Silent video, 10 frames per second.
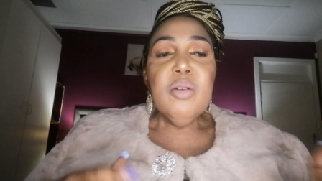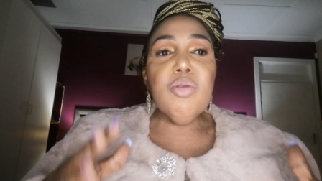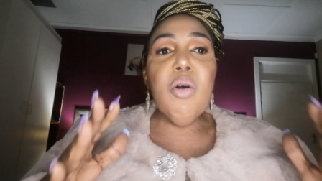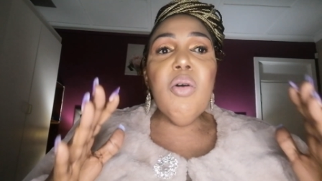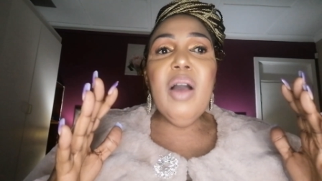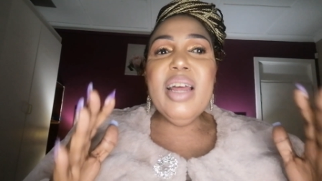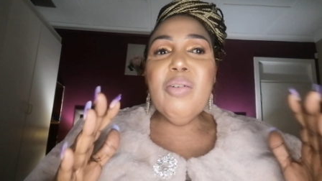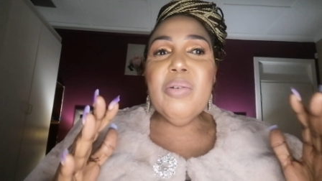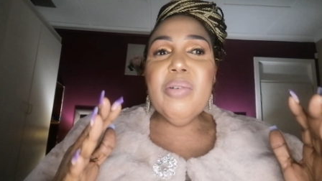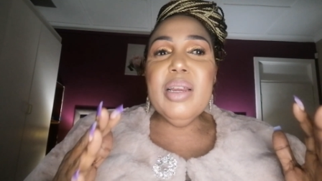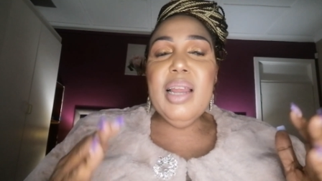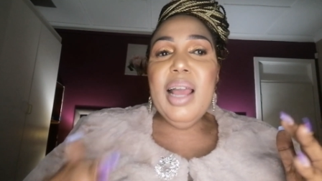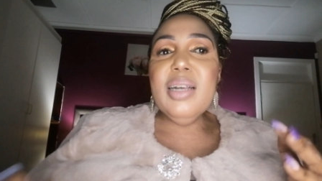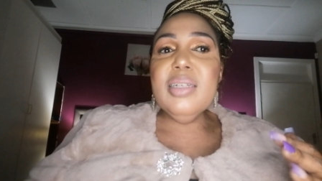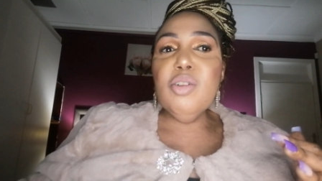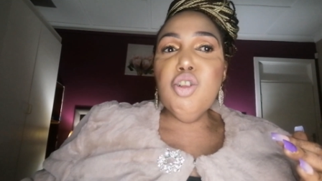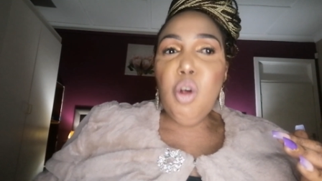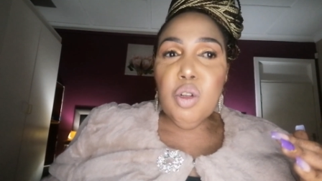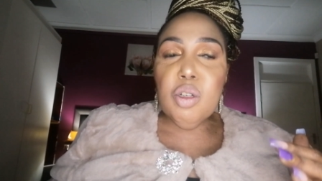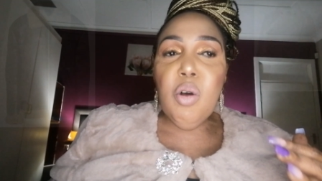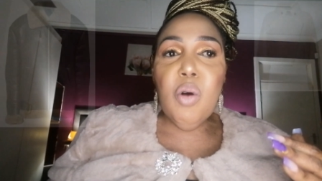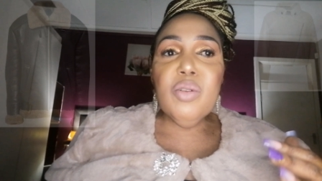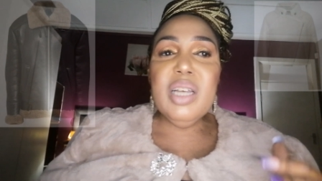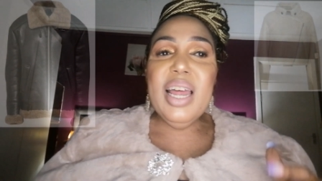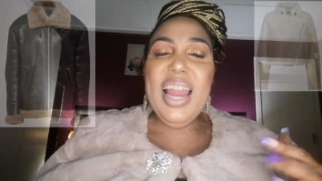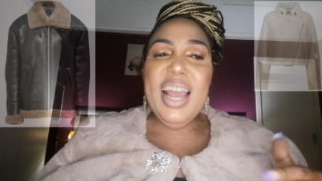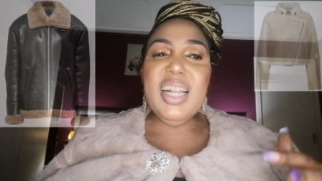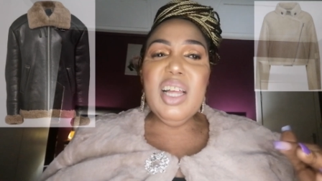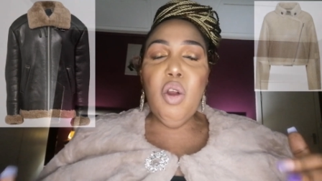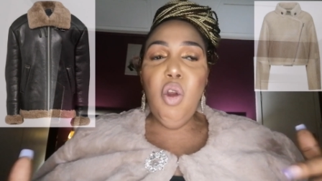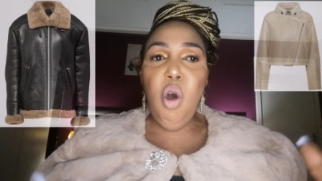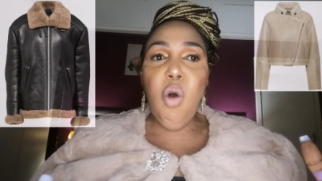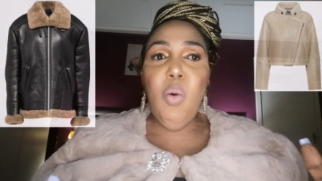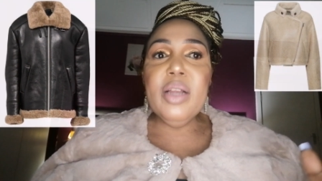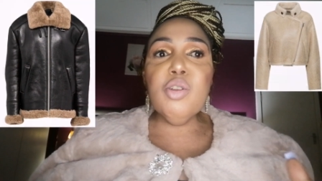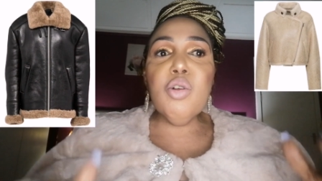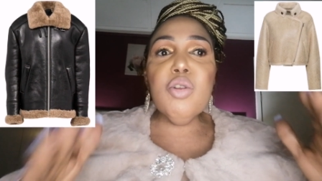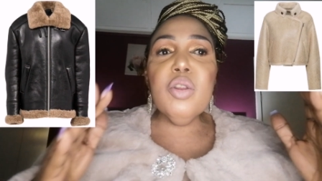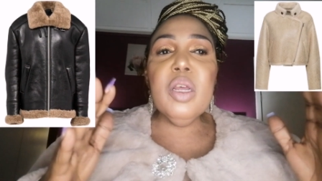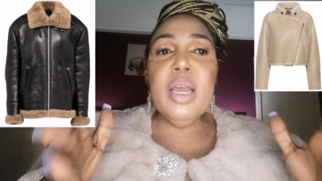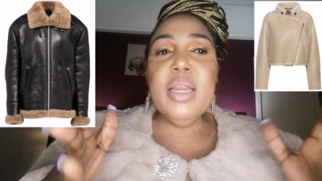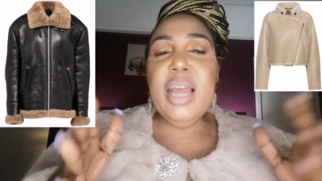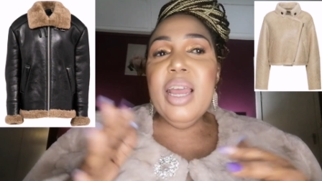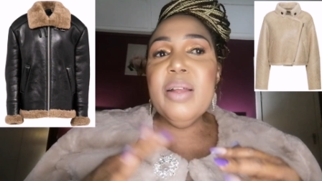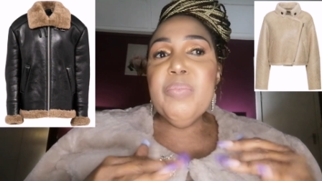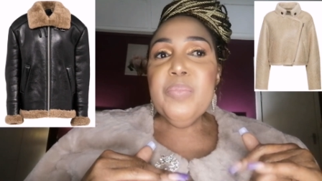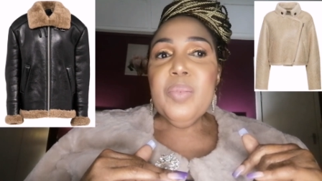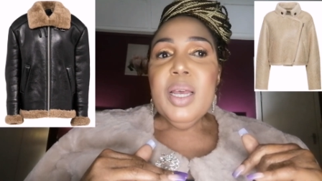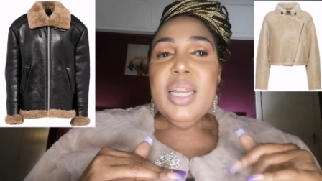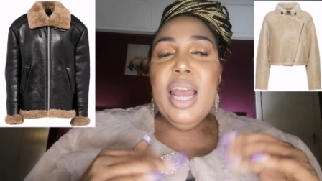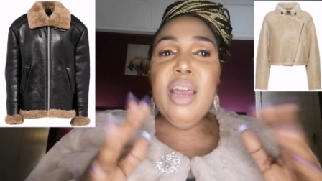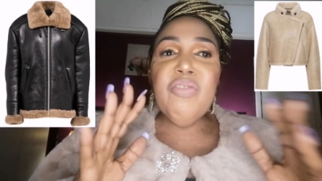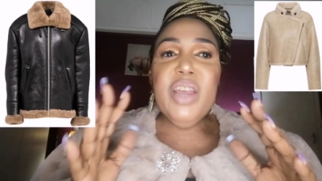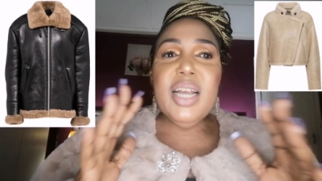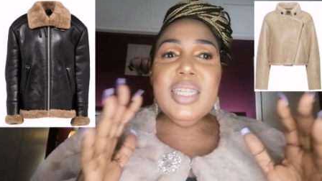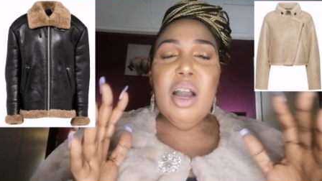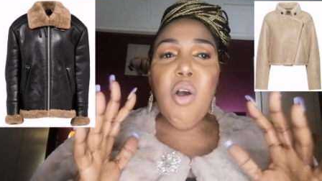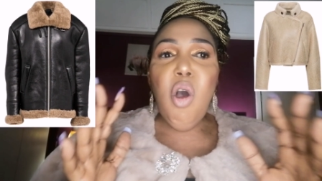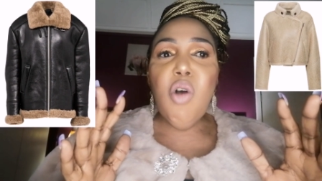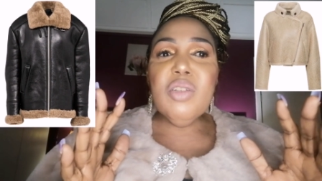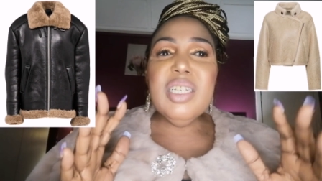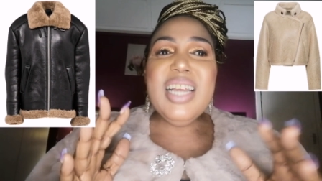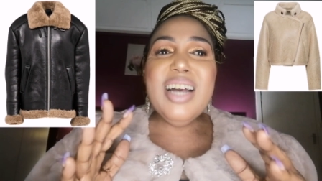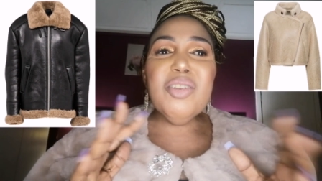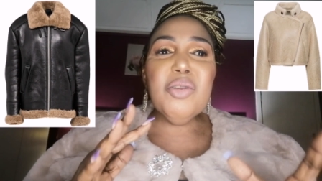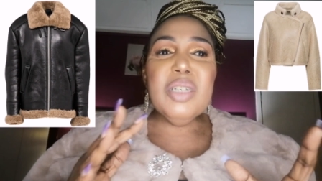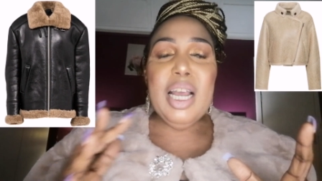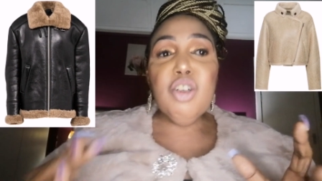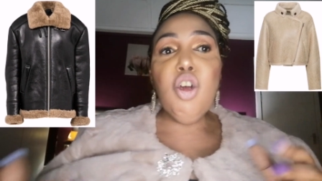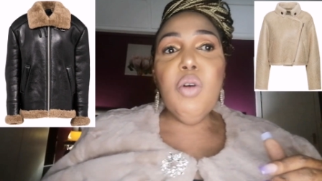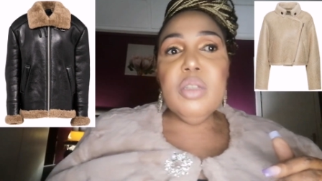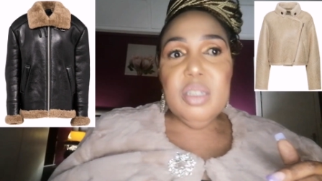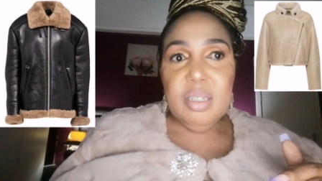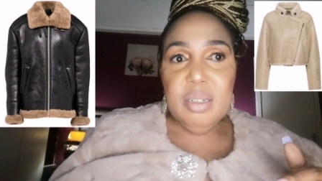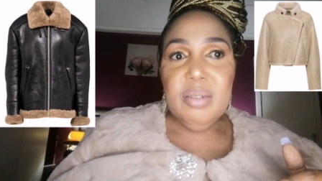So I don't really like short coats. I like the long one. So the the, the aviator coats, they are, they are short.